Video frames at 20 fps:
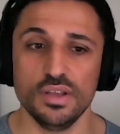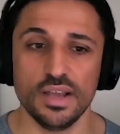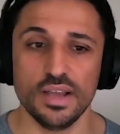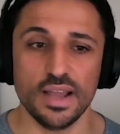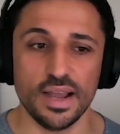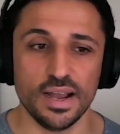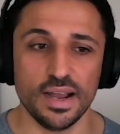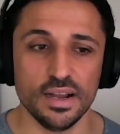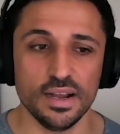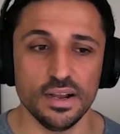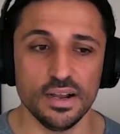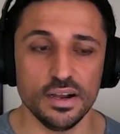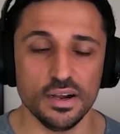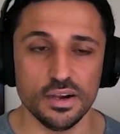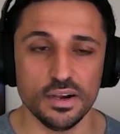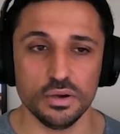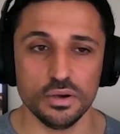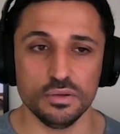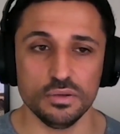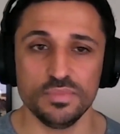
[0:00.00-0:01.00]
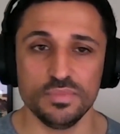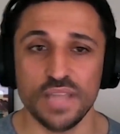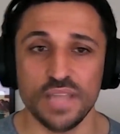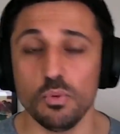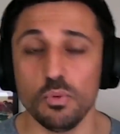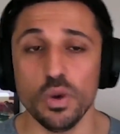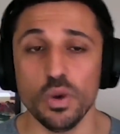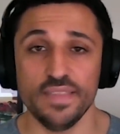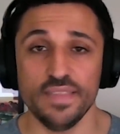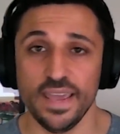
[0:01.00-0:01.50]
Uh, that
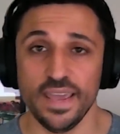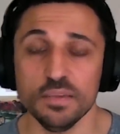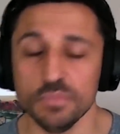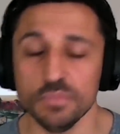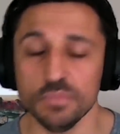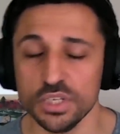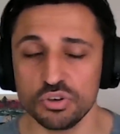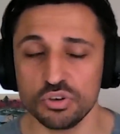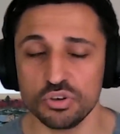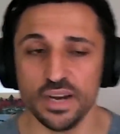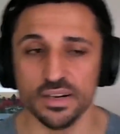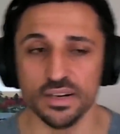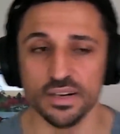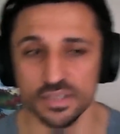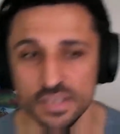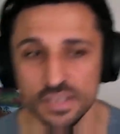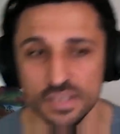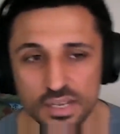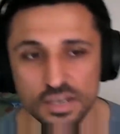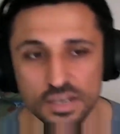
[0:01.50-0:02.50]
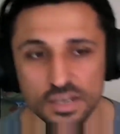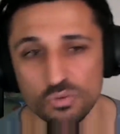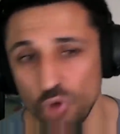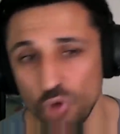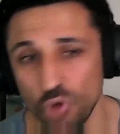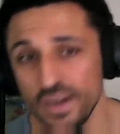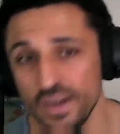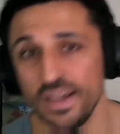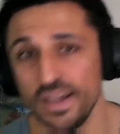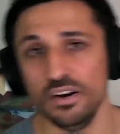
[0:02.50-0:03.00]
way they can be traded.
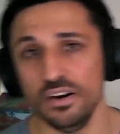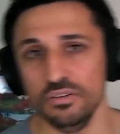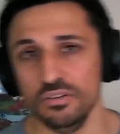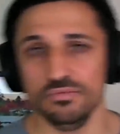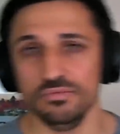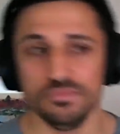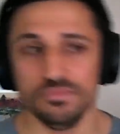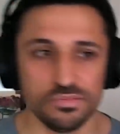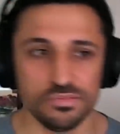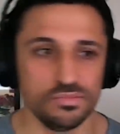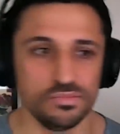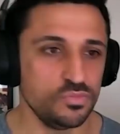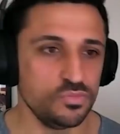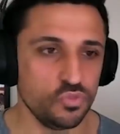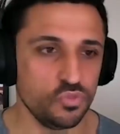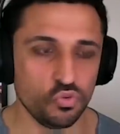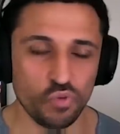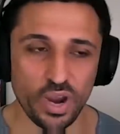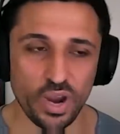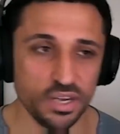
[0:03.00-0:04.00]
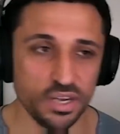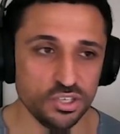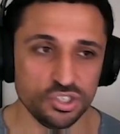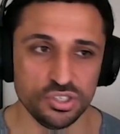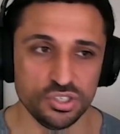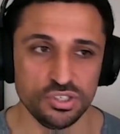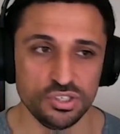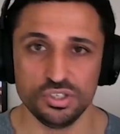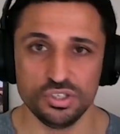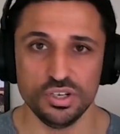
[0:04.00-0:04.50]
Right now,
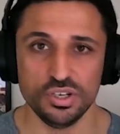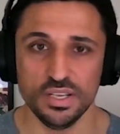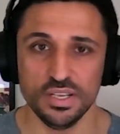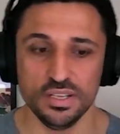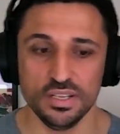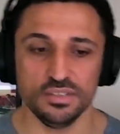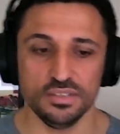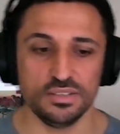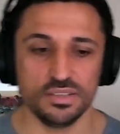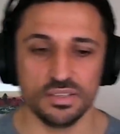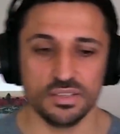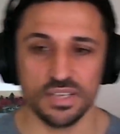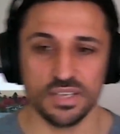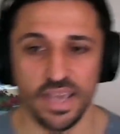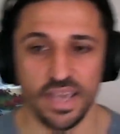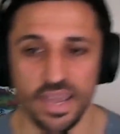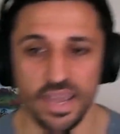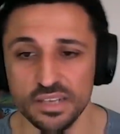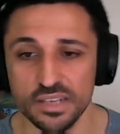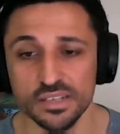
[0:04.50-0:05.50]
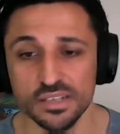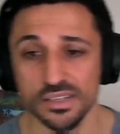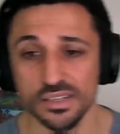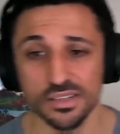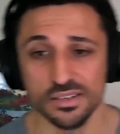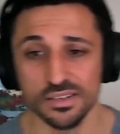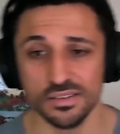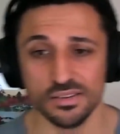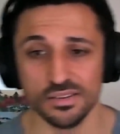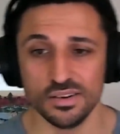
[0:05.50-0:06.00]
range is king.
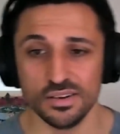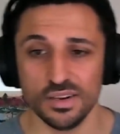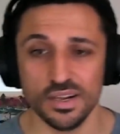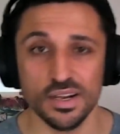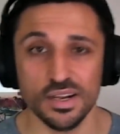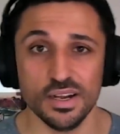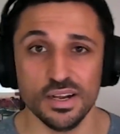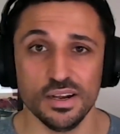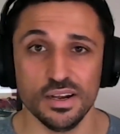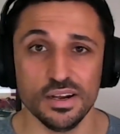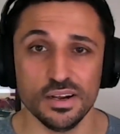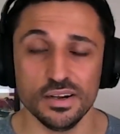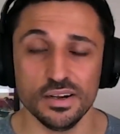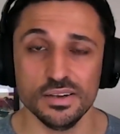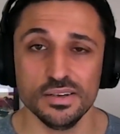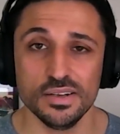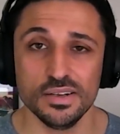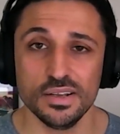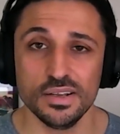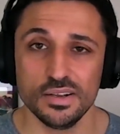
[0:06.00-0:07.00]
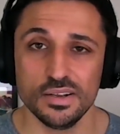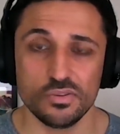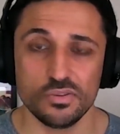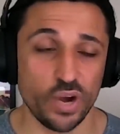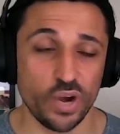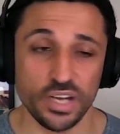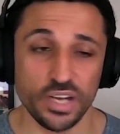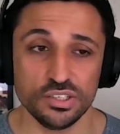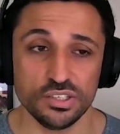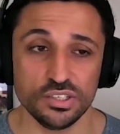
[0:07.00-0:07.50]
Uh,
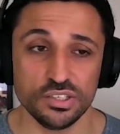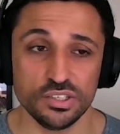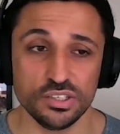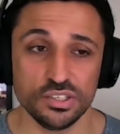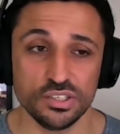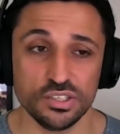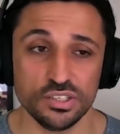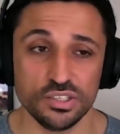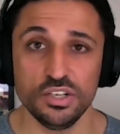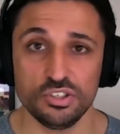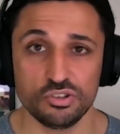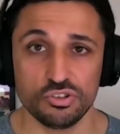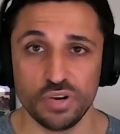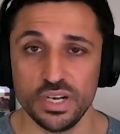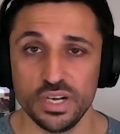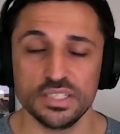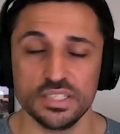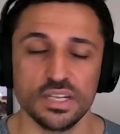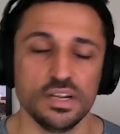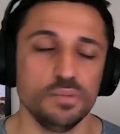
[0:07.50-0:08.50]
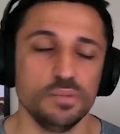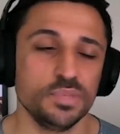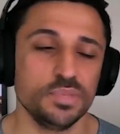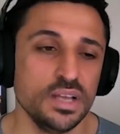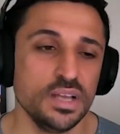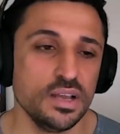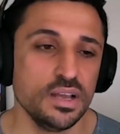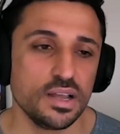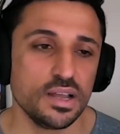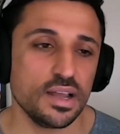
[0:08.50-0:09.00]
range, my range trading setups.
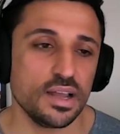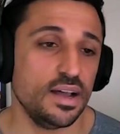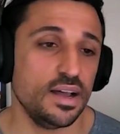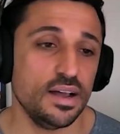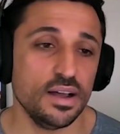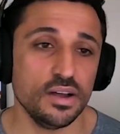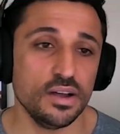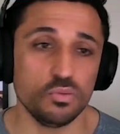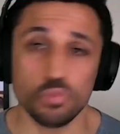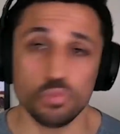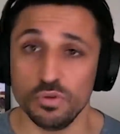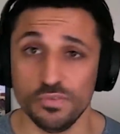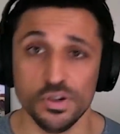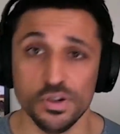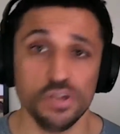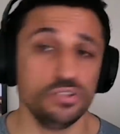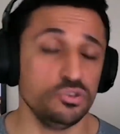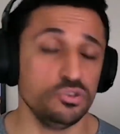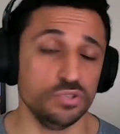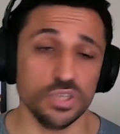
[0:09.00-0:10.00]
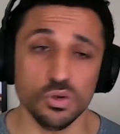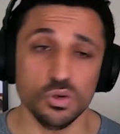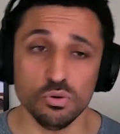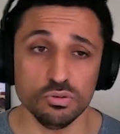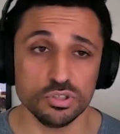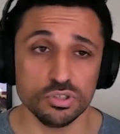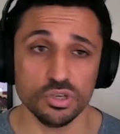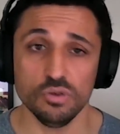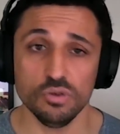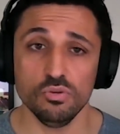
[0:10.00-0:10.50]
Uh, reversals are
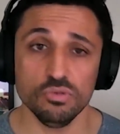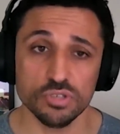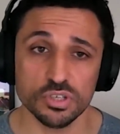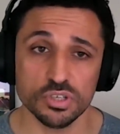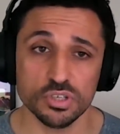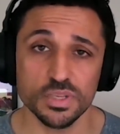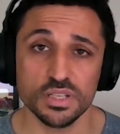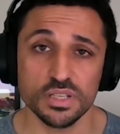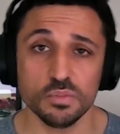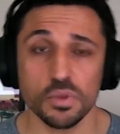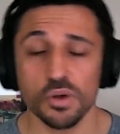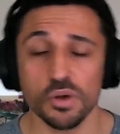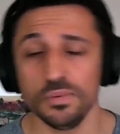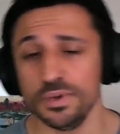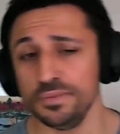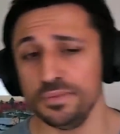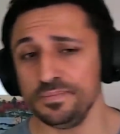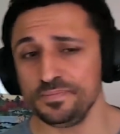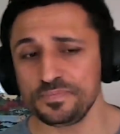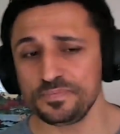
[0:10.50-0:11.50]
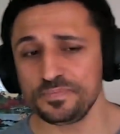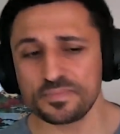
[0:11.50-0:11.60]
also awesome at the moment.